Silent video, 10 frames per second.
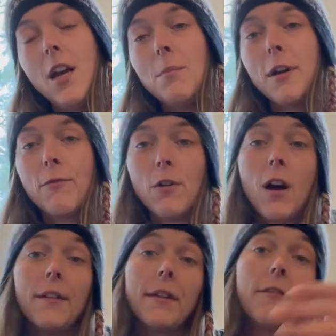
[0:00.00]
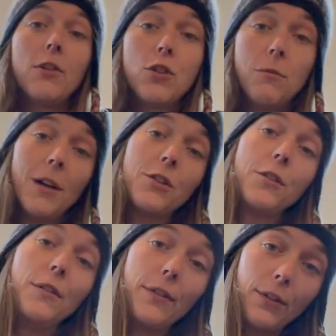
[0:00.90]
But if we're asking for too much
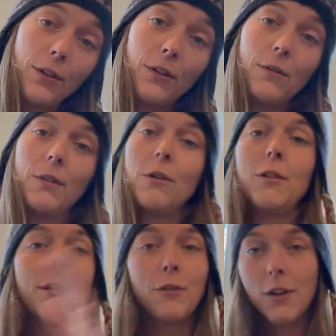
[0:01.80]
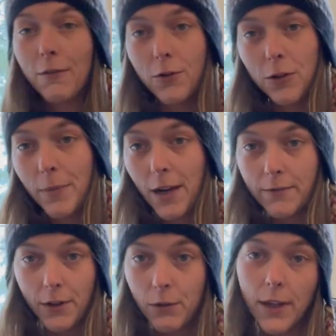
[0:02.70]
too soon, well, it's all going to fall apart
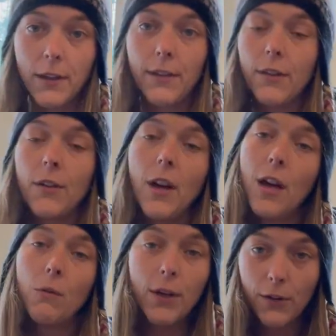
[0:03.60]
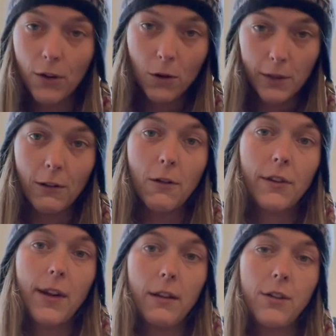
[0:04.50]
very quickly. So we use a Goldilocks
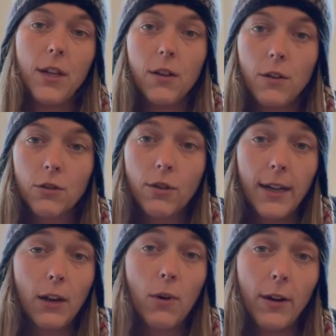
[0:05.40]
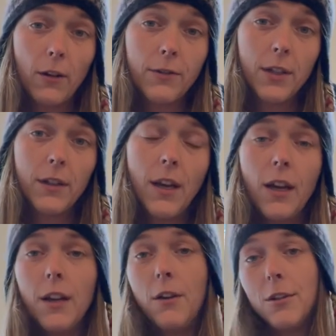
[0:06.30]
analogy in dog training quite often.
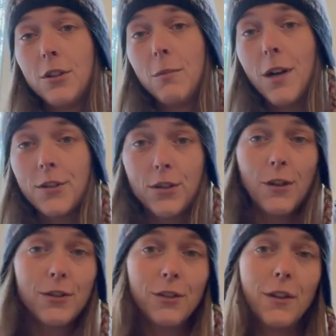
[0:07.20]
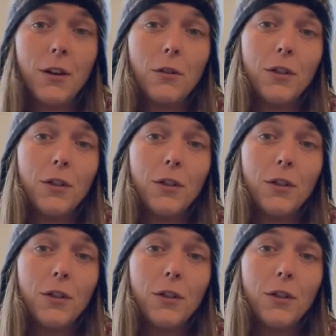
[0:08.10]
Not too much, not too little.